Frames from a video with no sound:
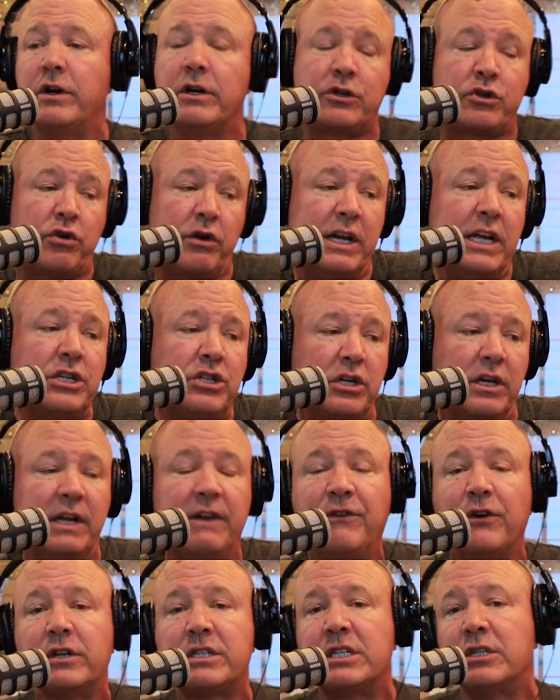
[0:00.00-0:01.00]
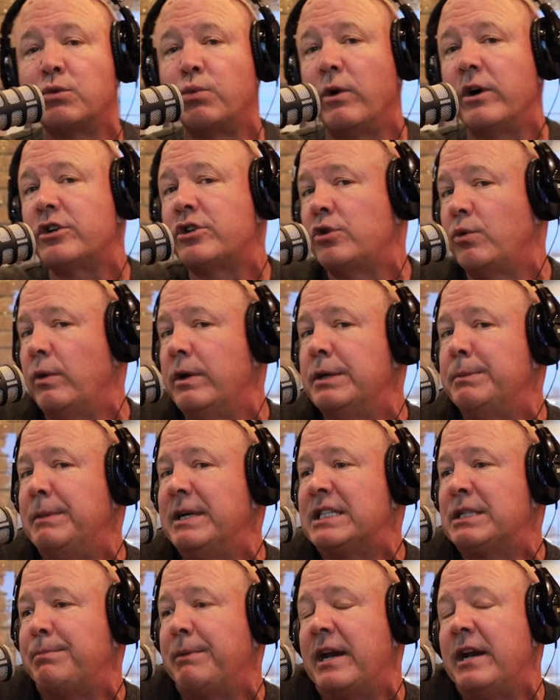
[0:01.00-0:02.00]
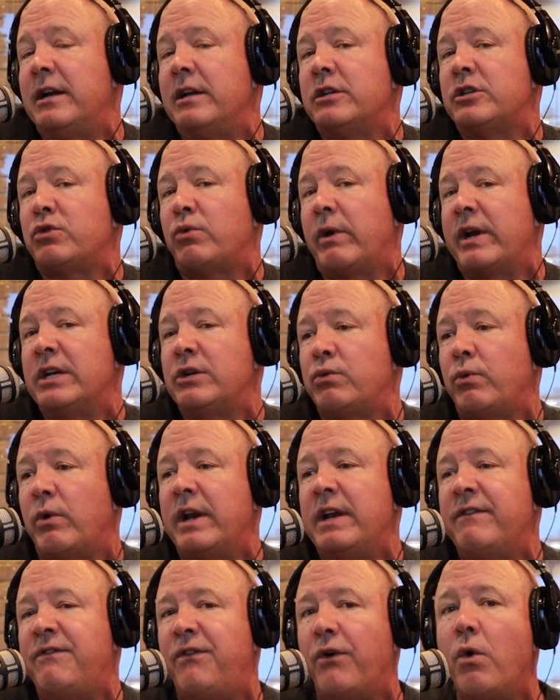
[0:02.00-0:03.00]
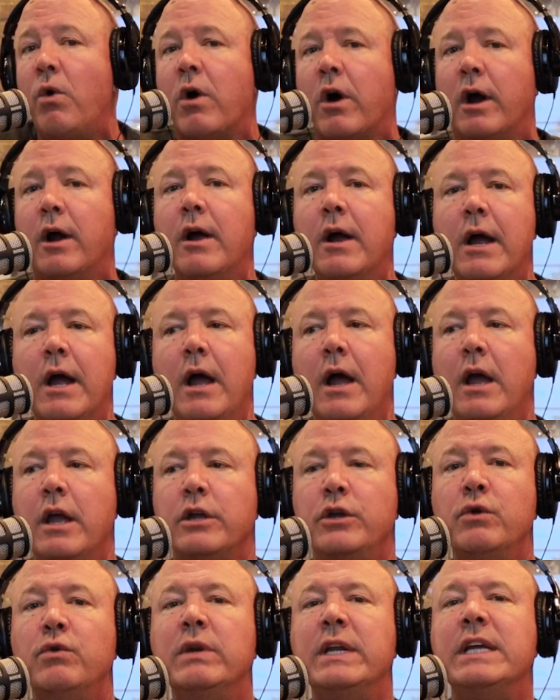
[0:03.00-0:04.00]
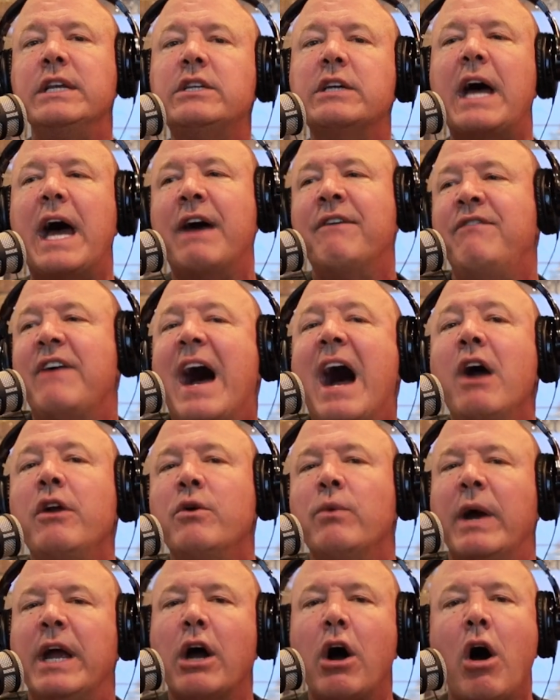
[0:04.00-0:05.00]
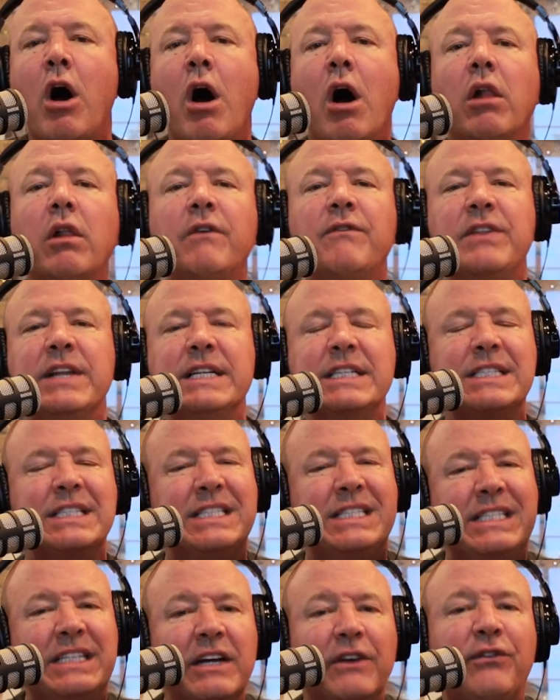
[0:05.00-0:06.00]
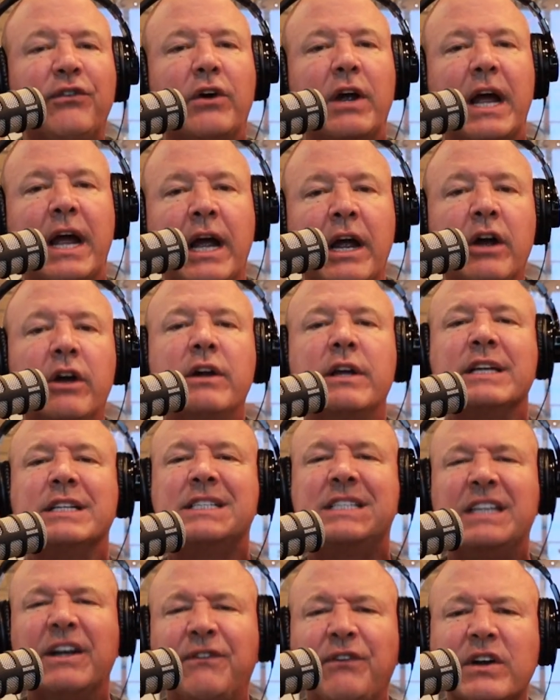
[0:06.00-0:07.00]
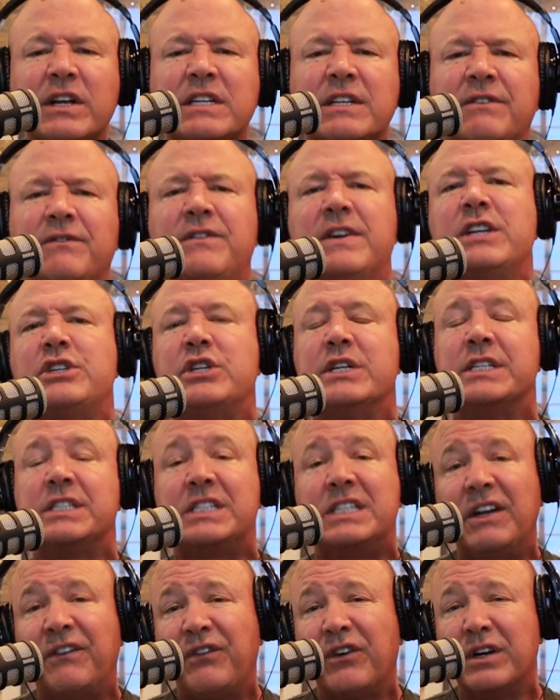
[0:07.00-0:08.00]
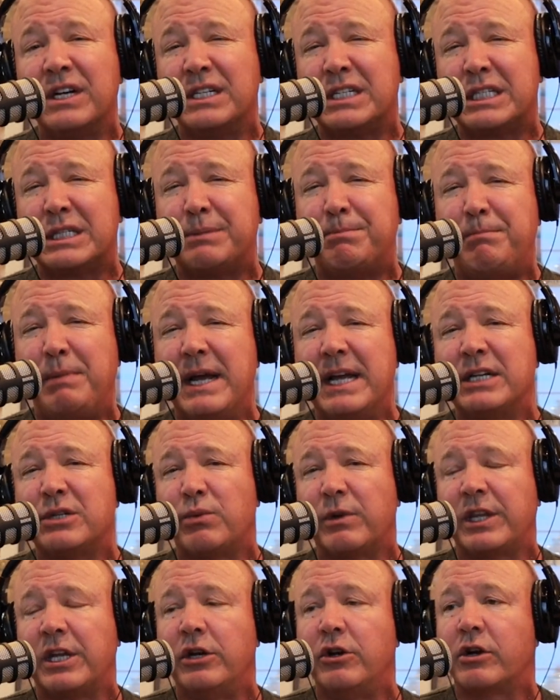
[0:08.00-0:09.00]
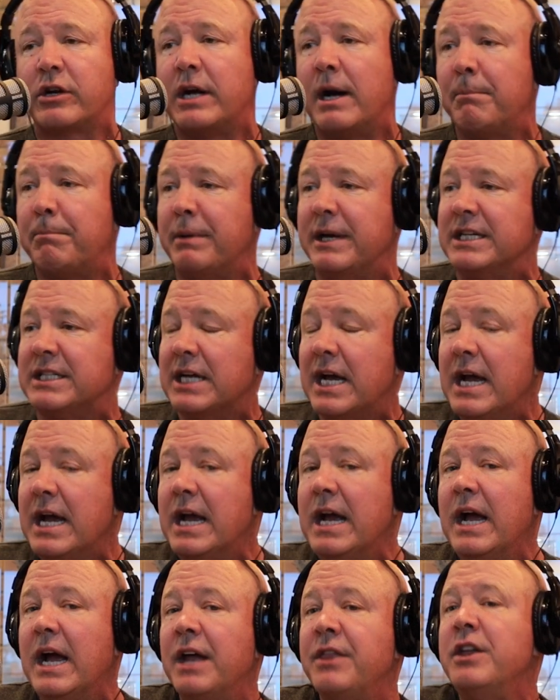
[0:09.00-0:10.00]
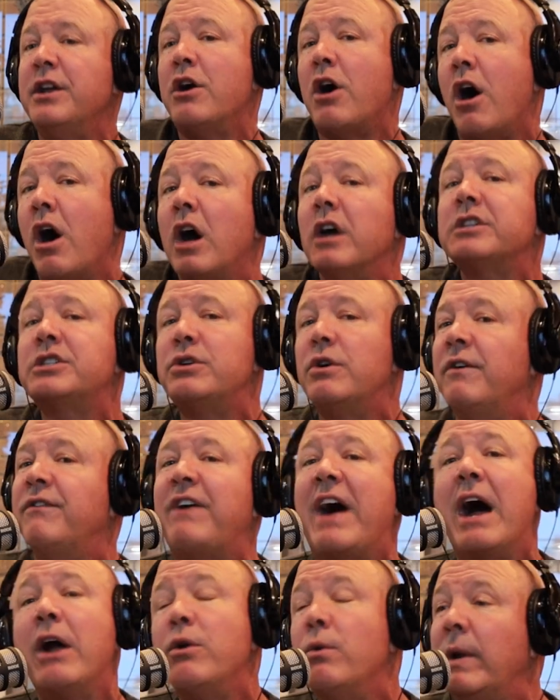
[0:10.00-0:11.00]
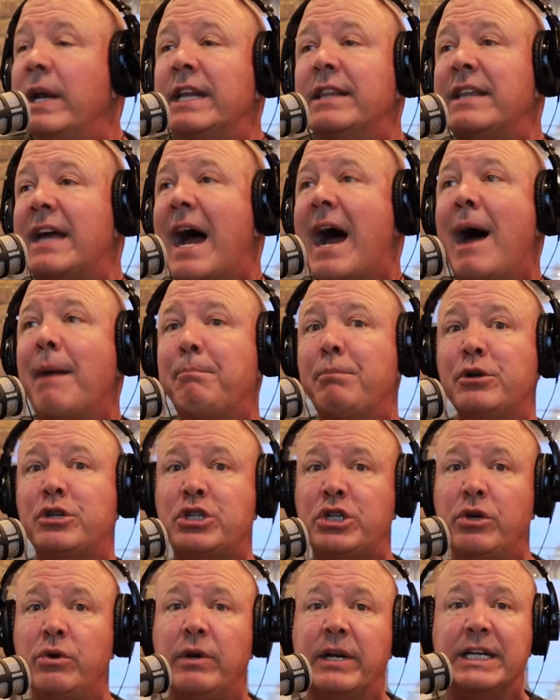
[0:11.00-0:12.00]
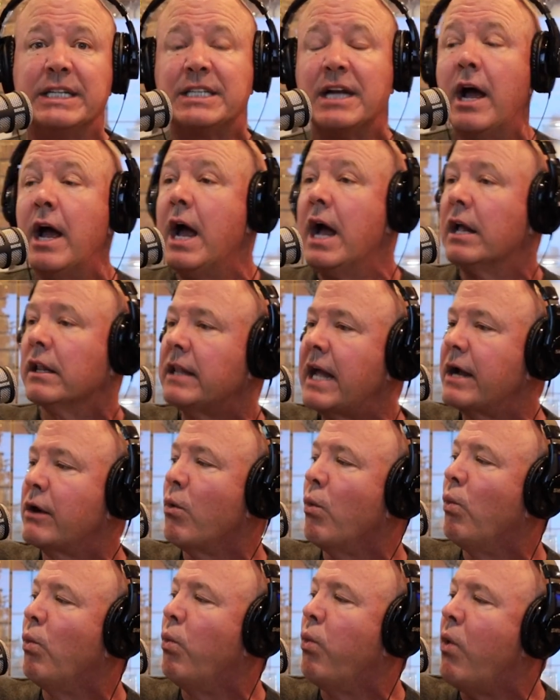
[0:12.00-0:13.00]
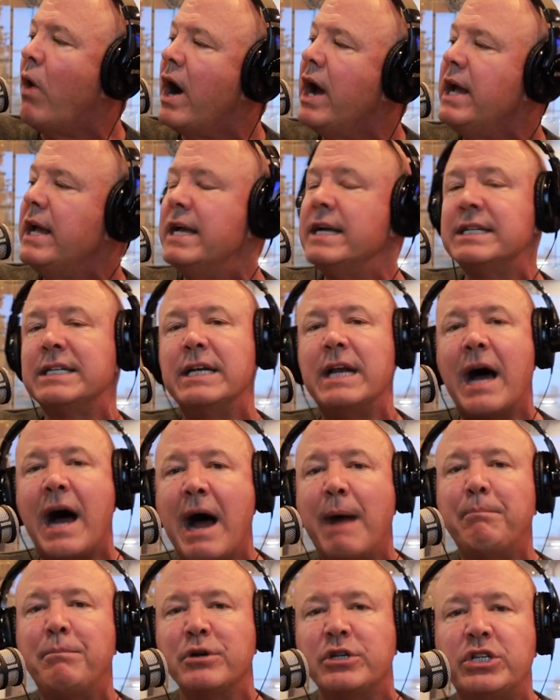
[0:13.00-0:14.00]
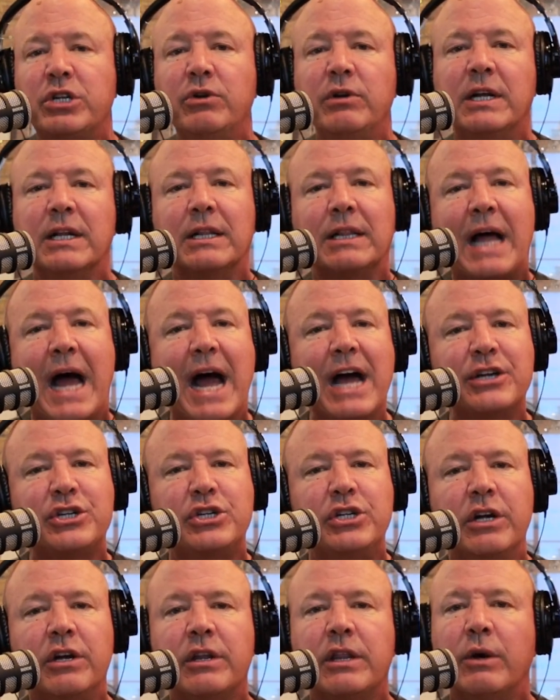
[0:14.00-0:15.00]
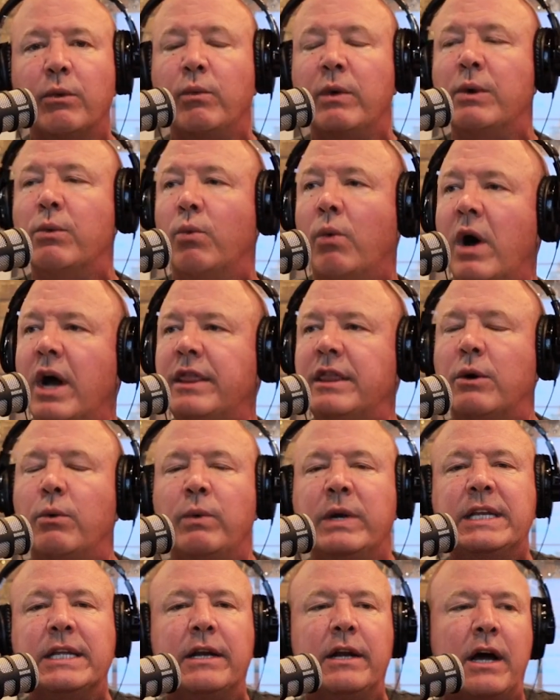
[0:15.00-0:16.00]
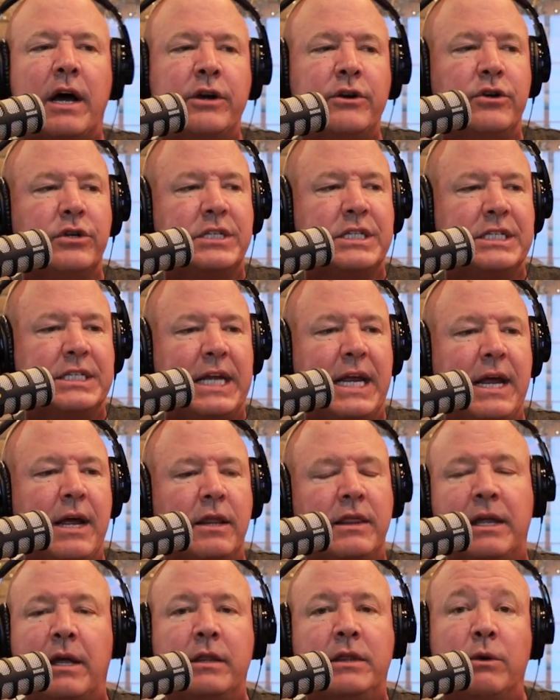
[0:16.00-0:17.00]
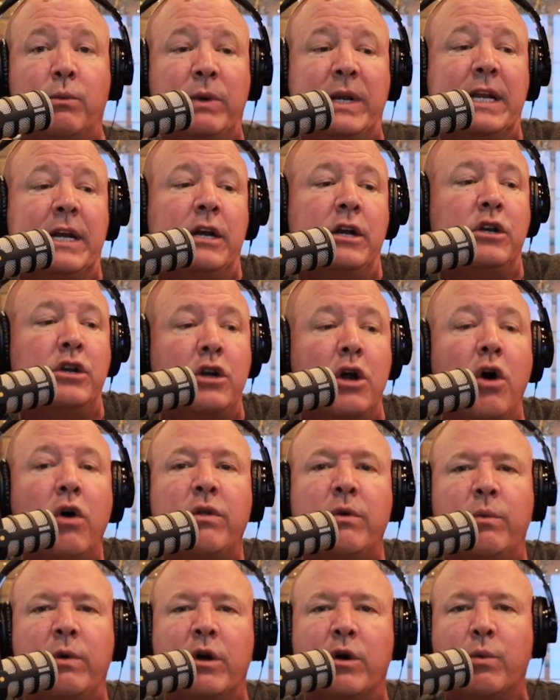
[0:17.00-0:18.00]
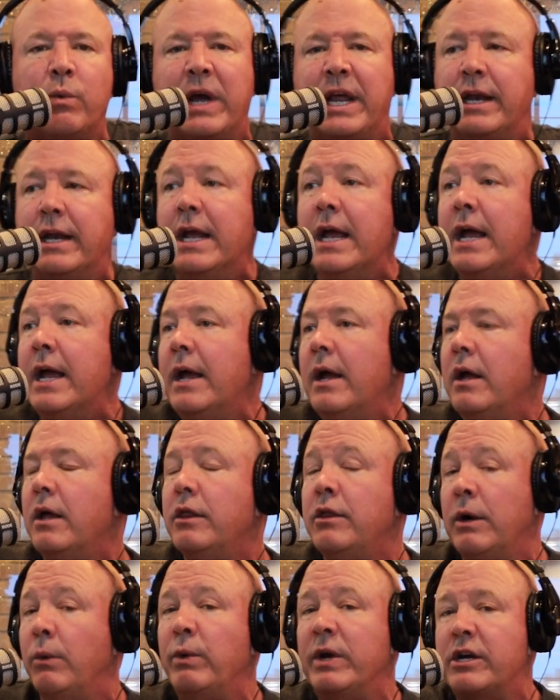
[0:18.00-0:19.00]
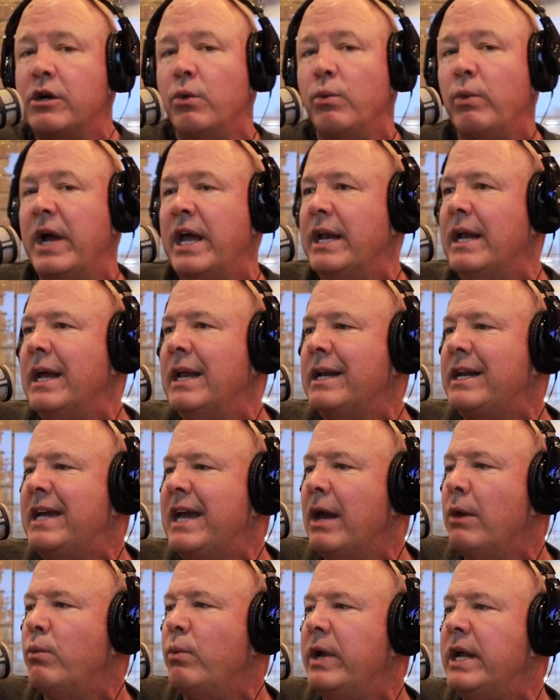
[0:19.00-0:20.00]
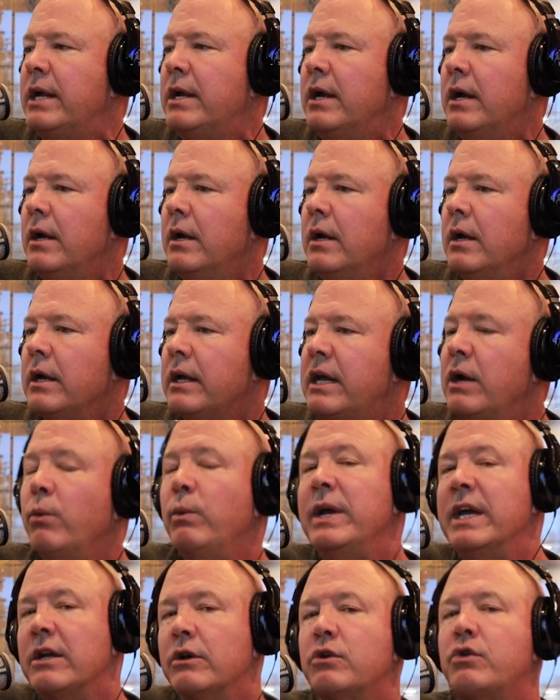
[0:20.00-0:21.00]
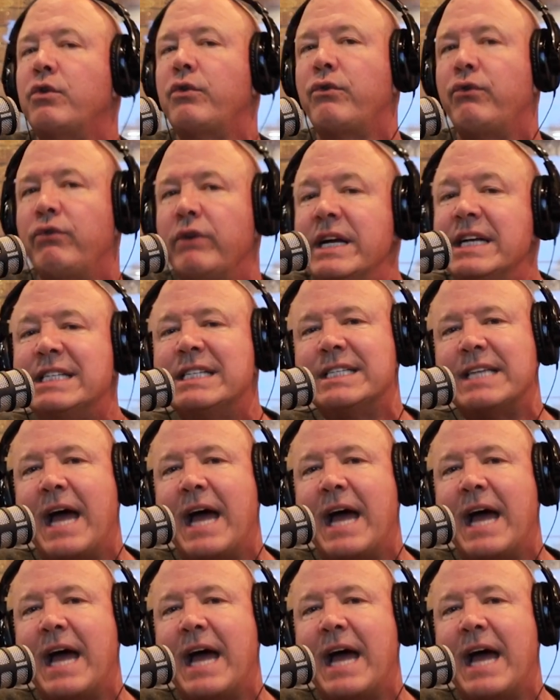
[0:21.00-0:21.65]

traditionally versus where should we be spending it in 2024? You need to evaluate all of these different areas, different divisions, different spends within your companies, and then also evaluating the opportunities. Like, what is an opportunity last year that we won that we didn't understand, that, that we didn't know? know that we are win that we could win? And can we can we increase